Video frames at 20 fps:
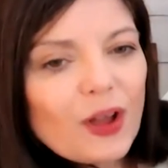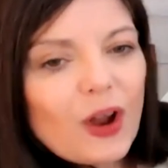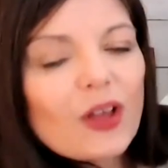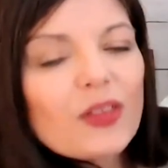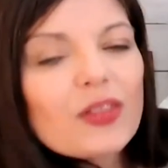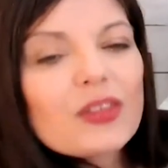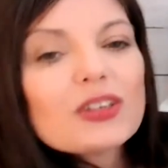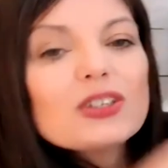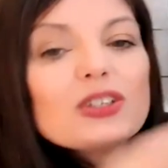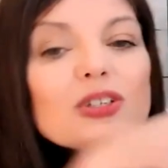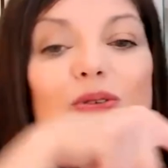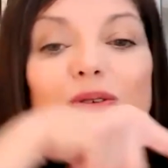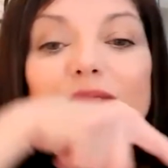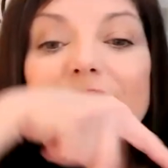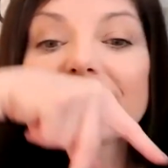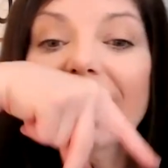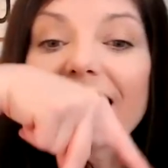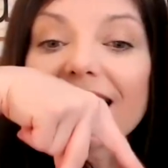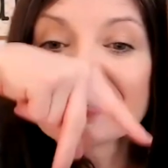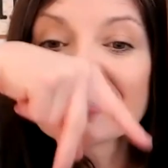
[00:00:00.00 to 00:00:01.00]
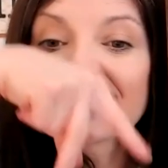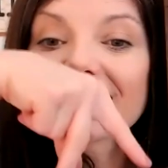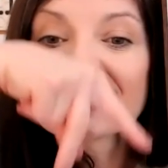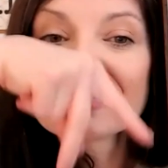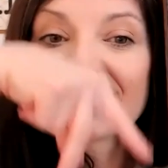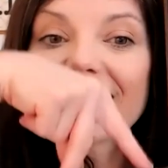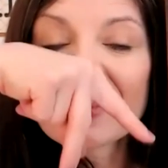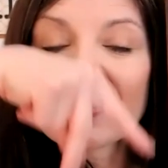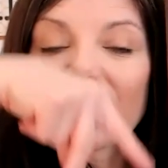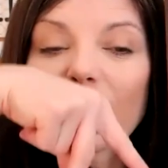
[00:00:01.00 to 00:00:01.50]
are the two
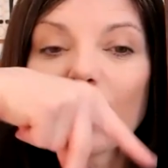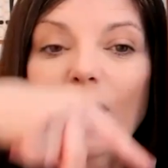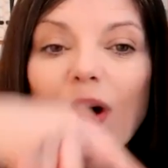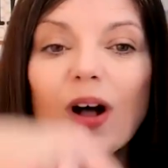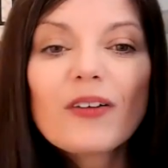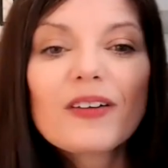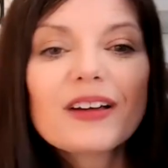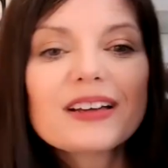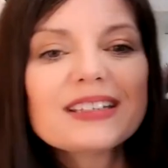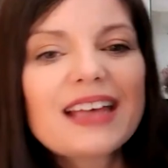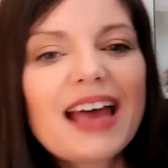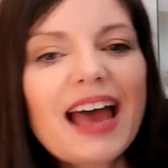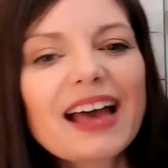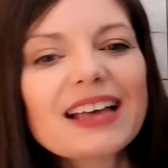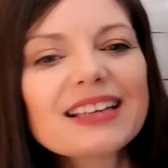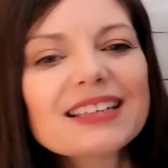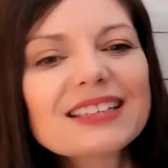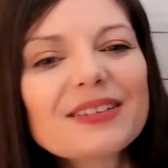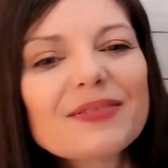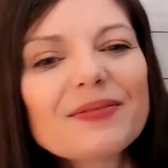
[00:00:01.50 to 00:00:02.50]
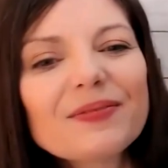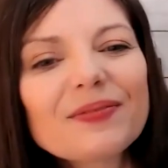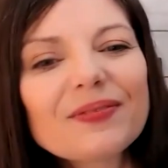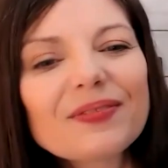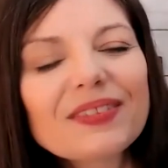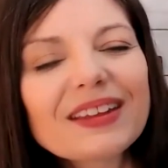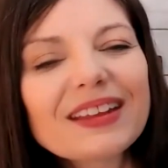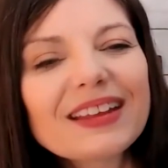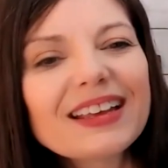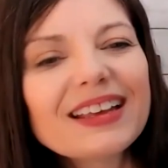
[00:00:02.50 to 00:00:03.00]
tusks that the walrus has.
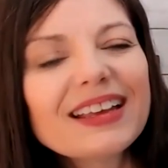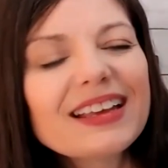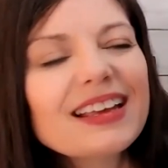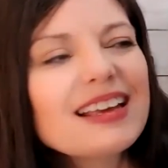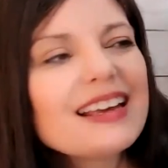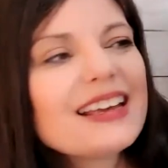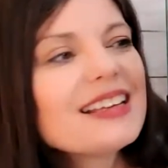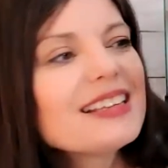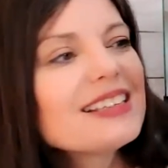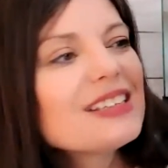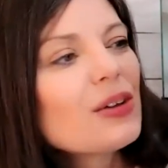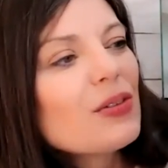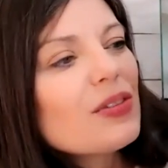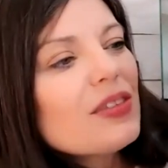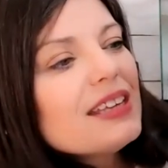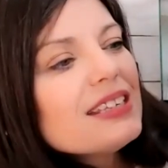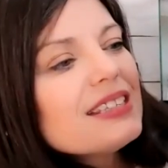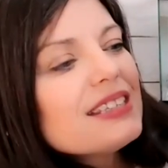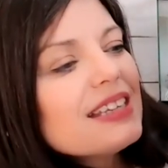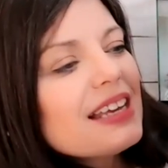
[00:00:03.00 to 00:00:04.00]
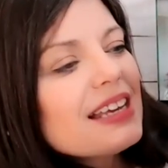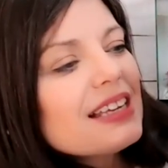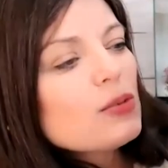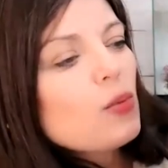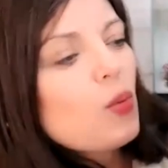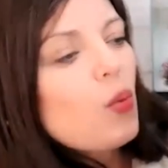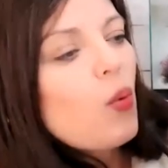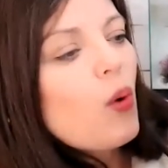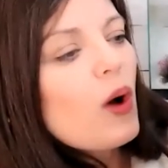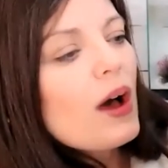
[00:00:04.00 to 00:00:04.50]
So this is
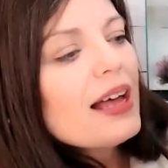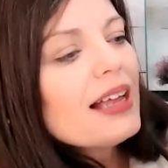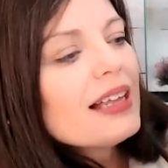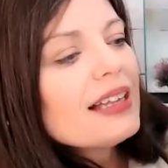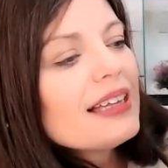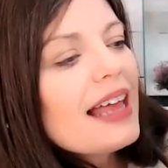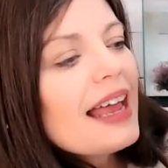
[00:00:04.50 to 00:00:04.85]
what